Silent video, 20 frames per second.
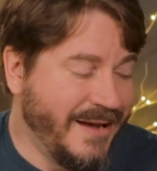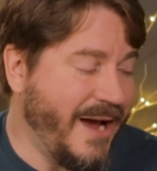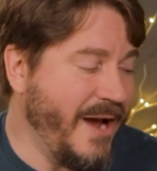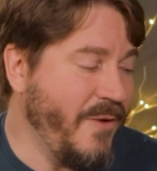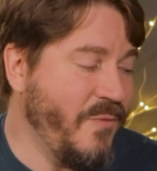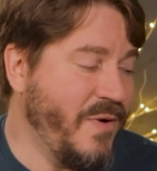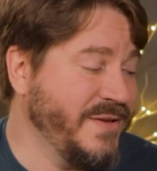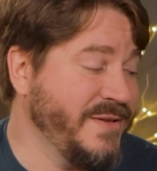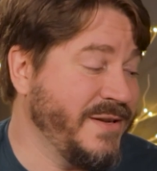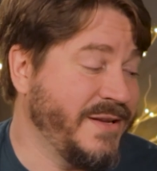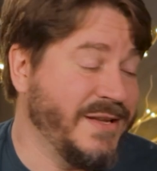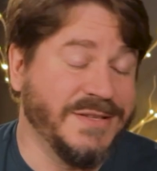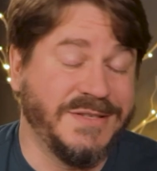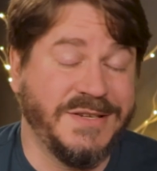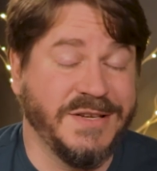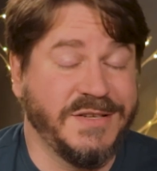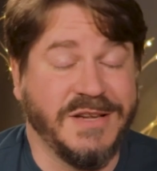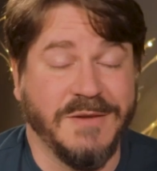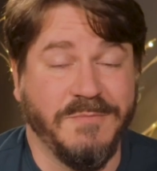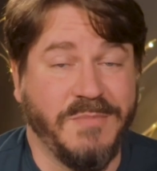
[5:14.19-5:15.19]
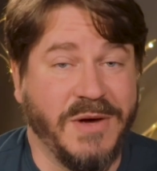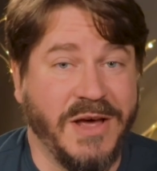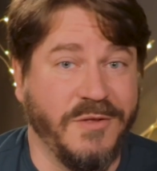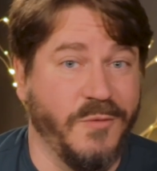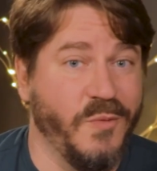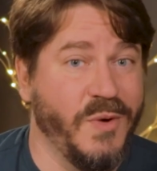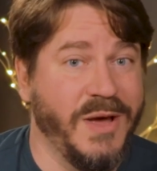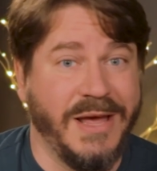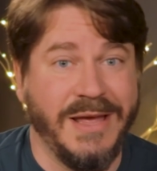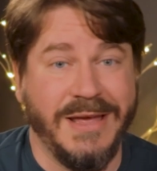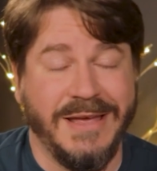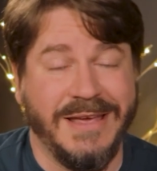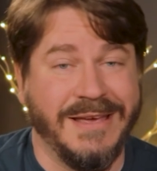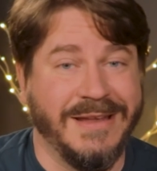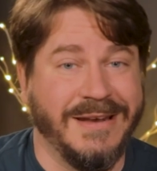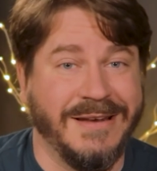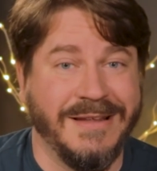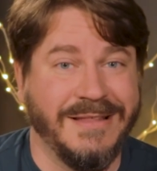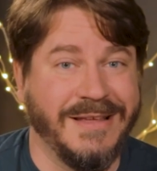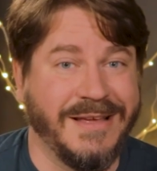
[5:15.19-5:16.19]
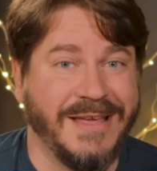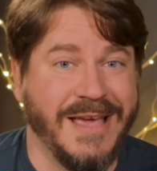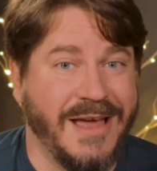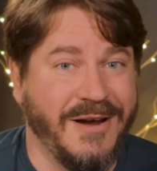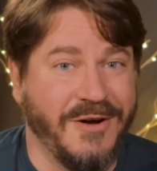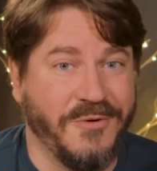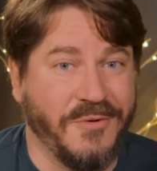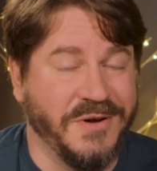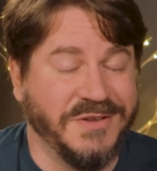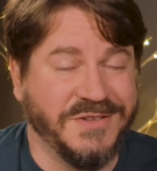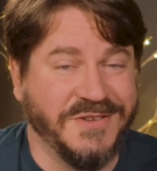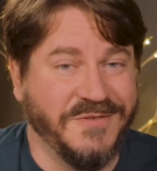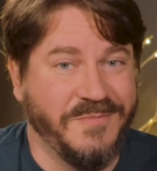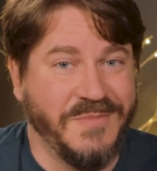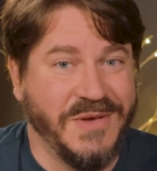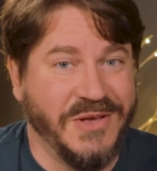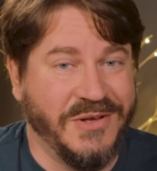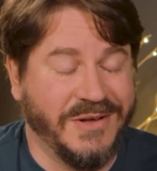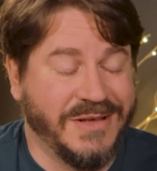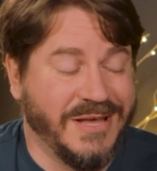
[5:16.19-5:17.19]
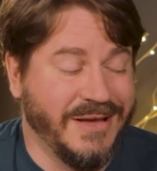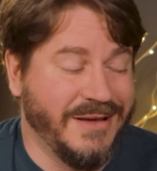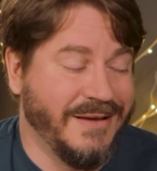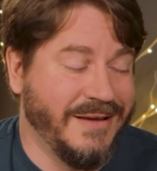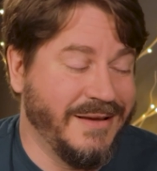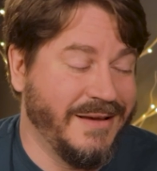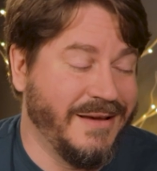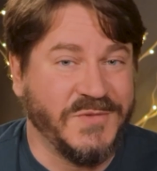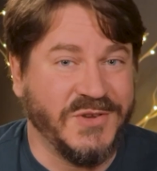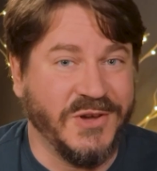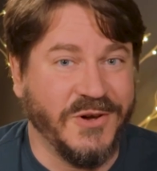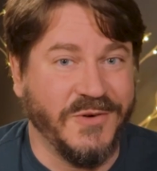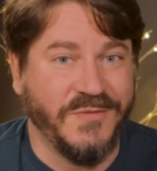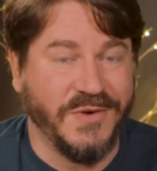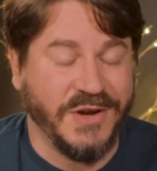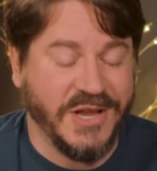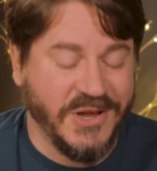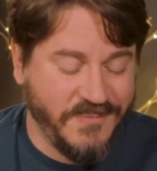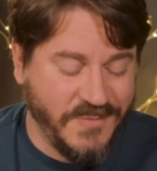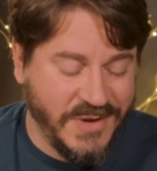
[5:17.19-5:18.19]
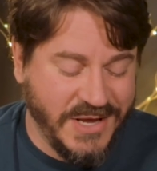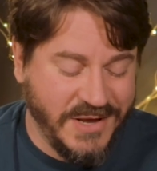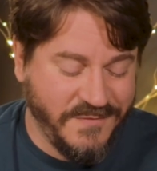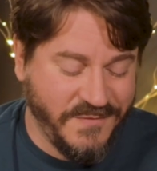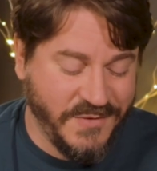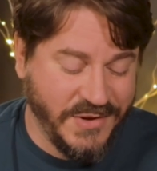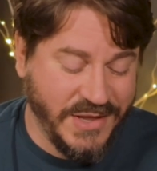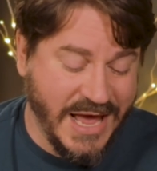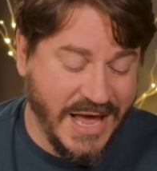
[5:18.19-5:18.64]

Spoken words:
I wasn't consistent, by the way, in the categories of milk, so forgive me for